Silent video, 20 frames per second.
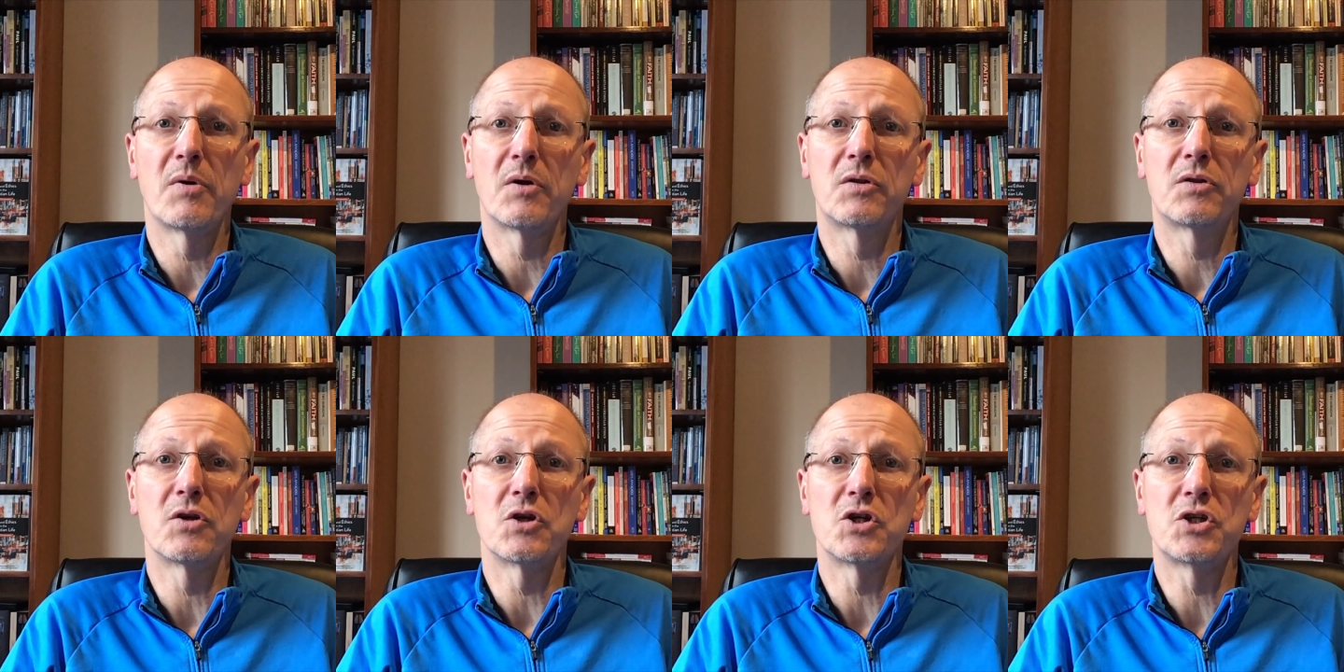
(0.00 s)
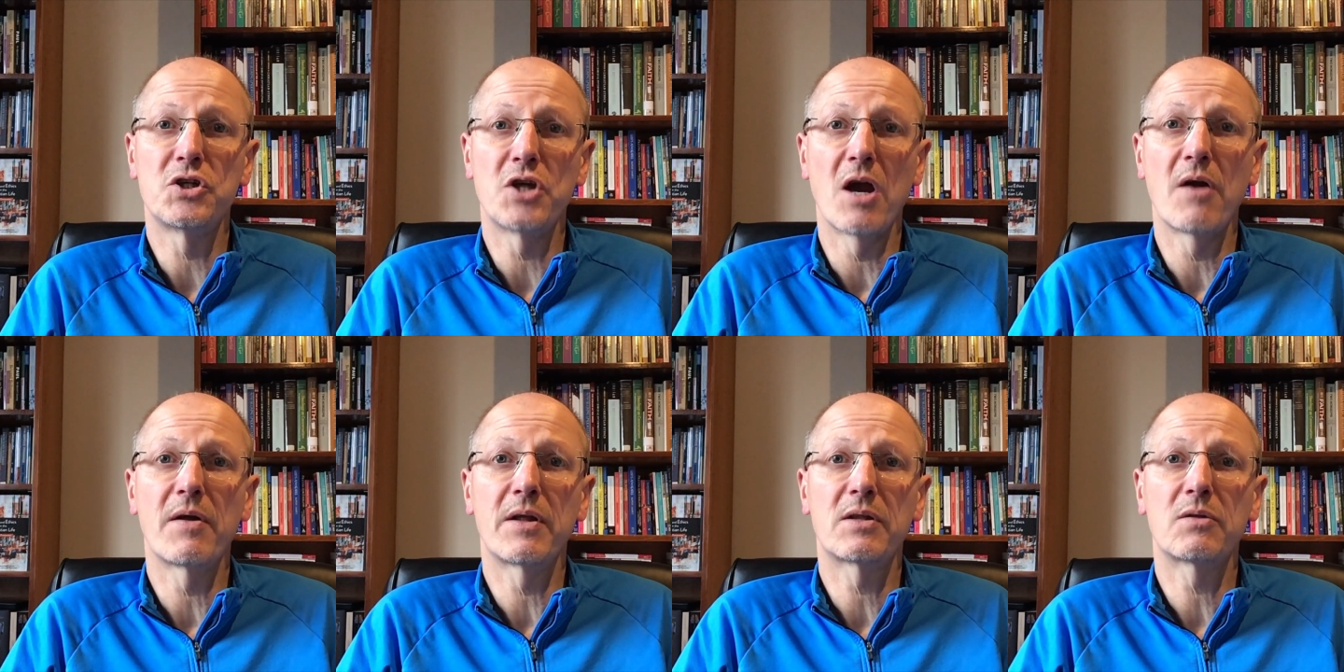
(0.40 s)
but to
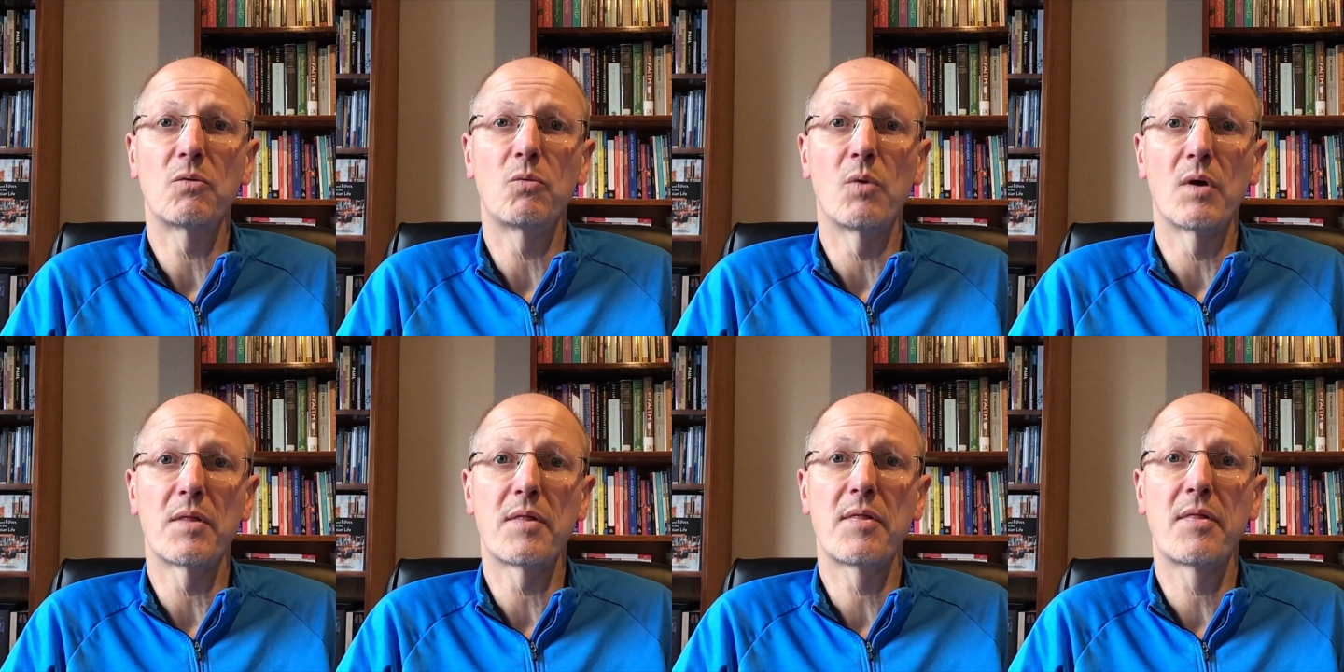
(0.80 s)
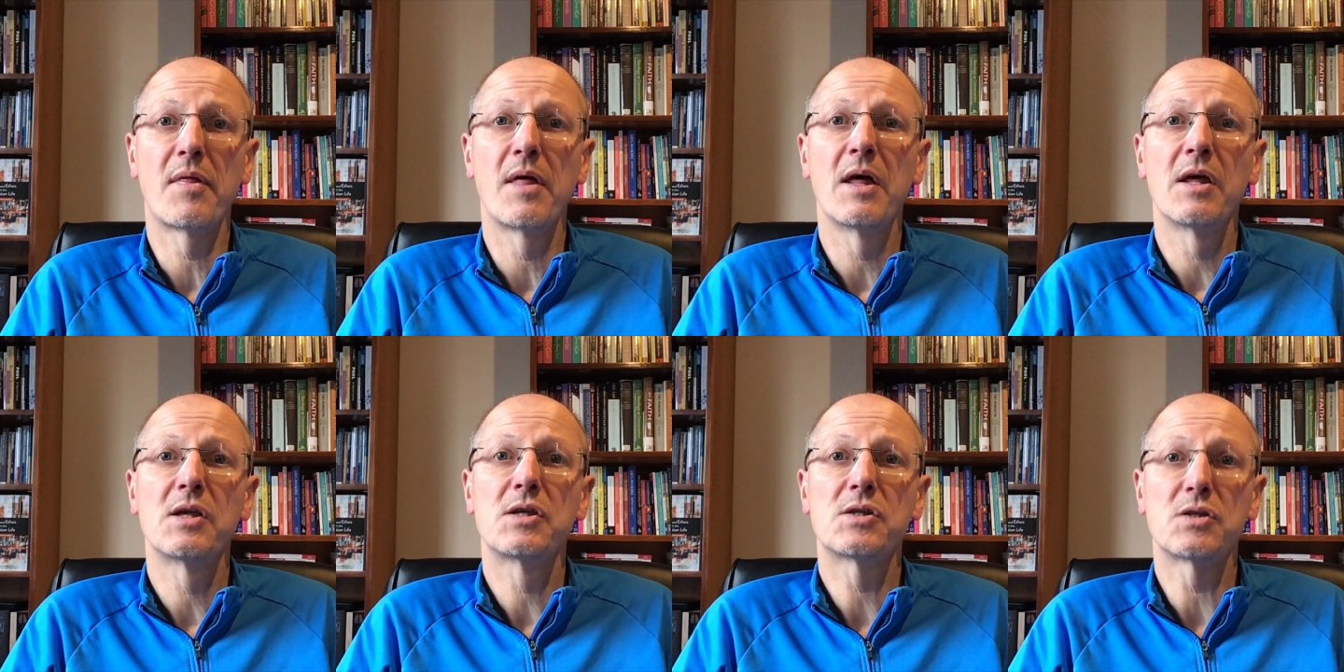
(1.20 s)
share it with
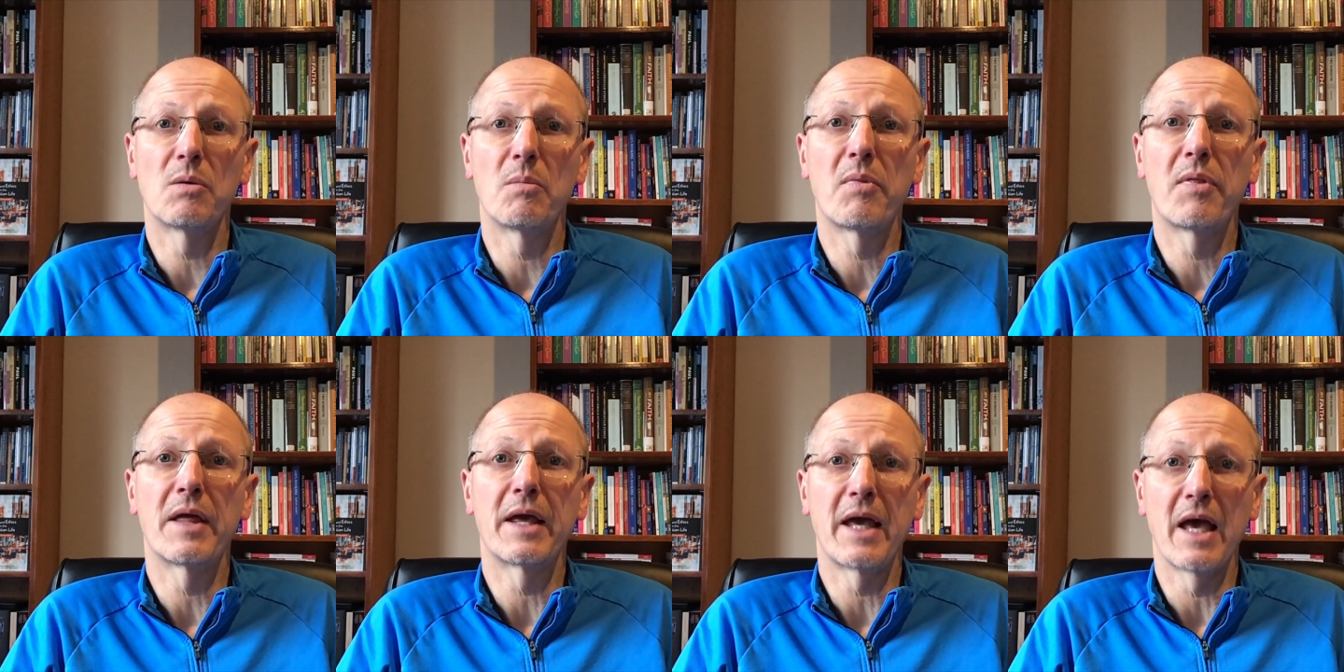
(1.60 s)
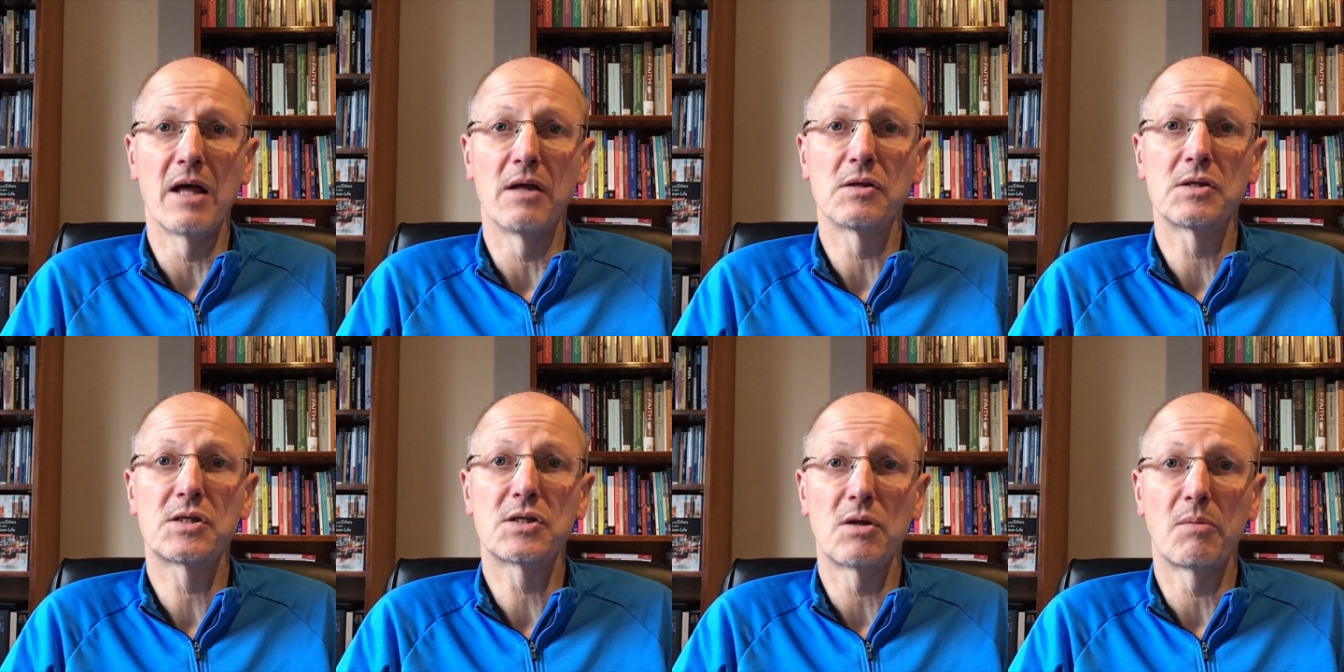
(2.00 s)
something
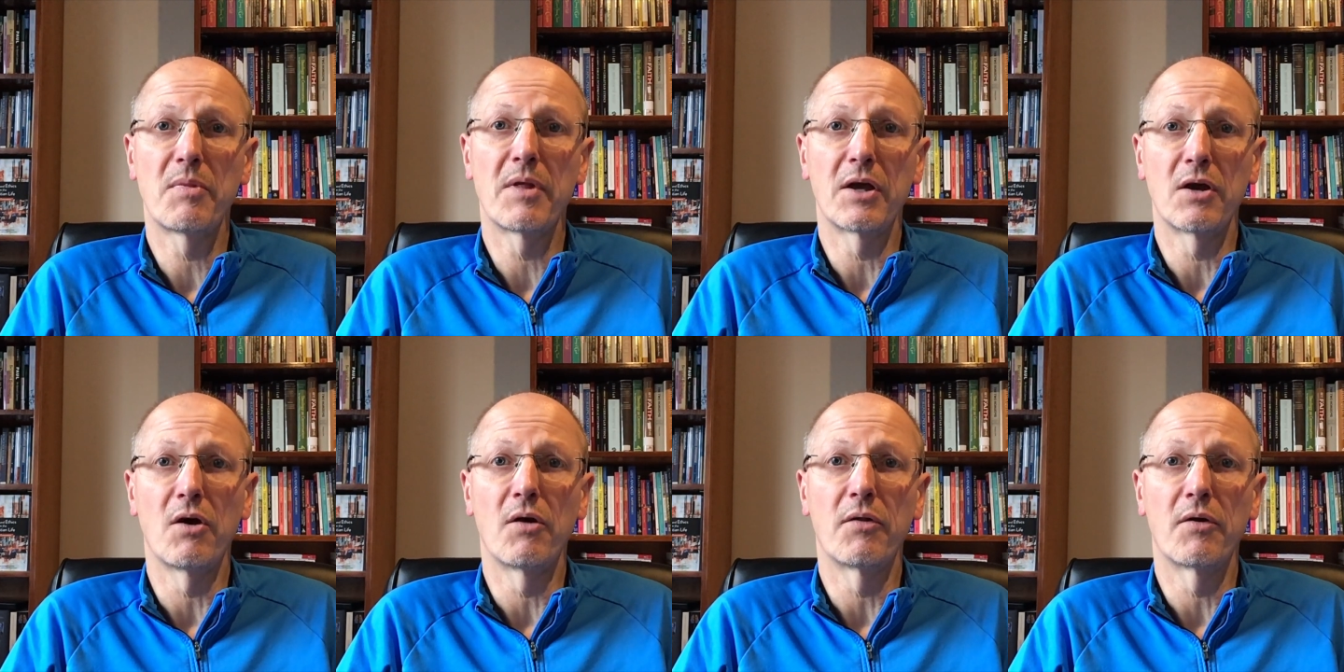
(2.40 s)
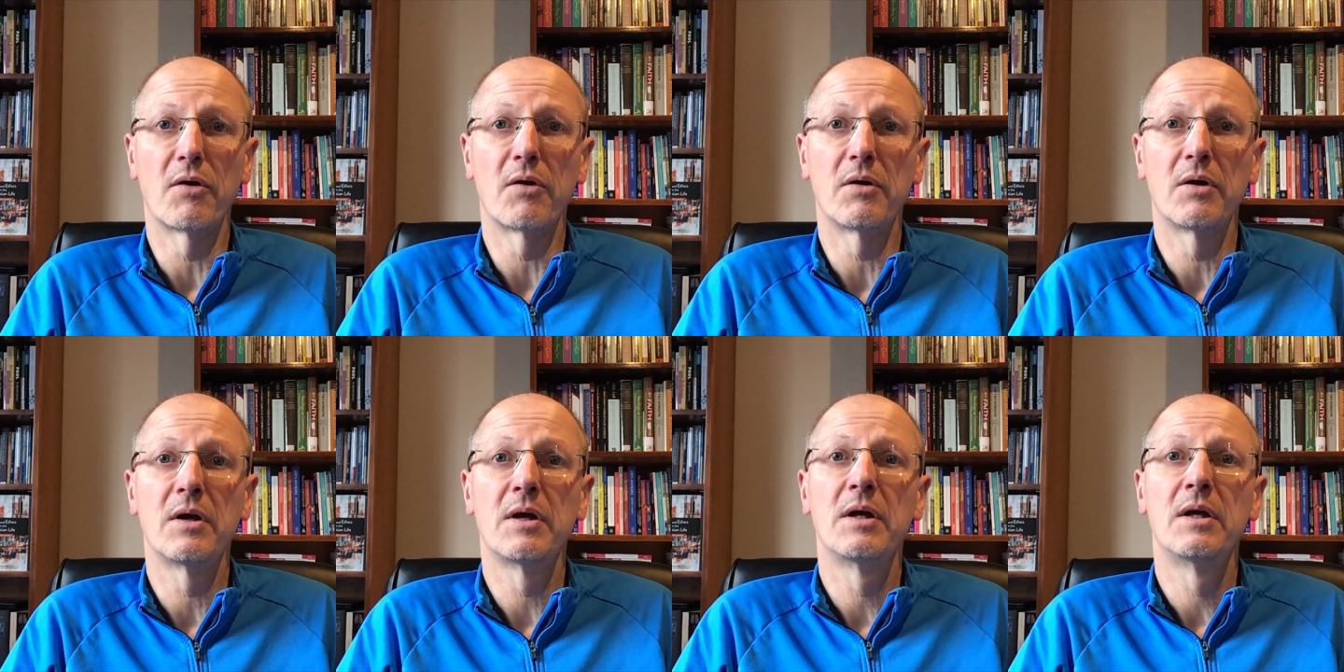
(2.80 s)
else, something
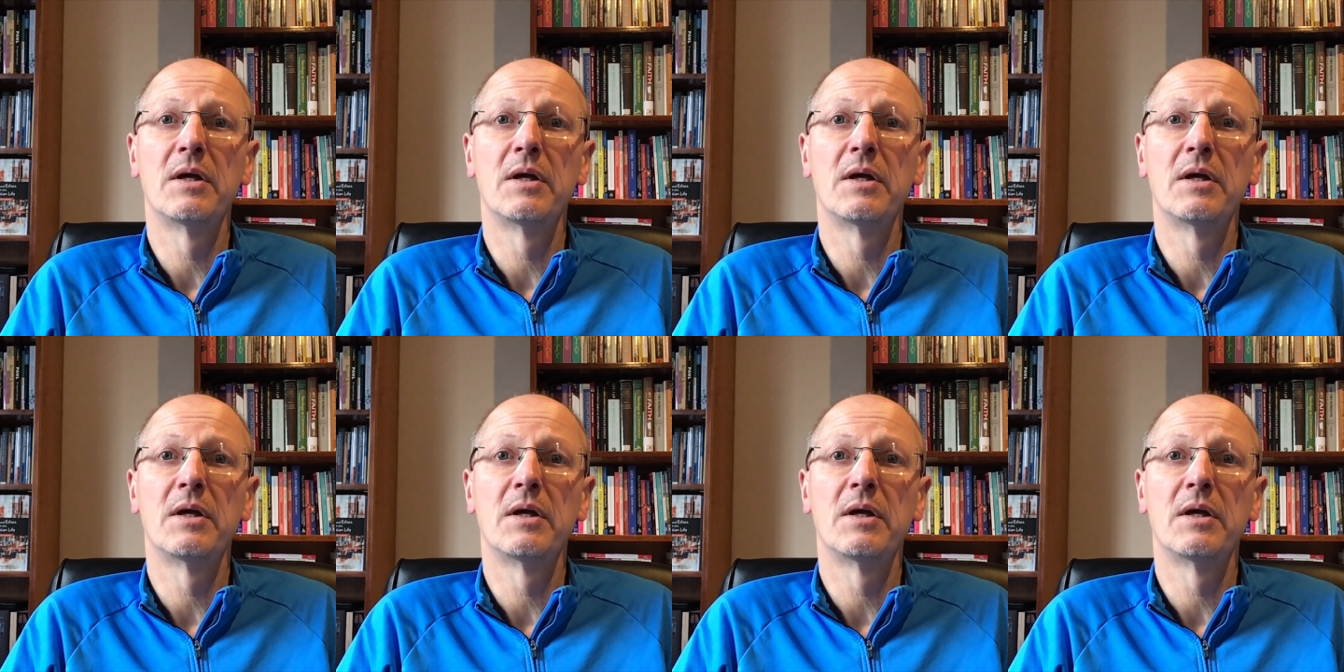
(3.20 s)
other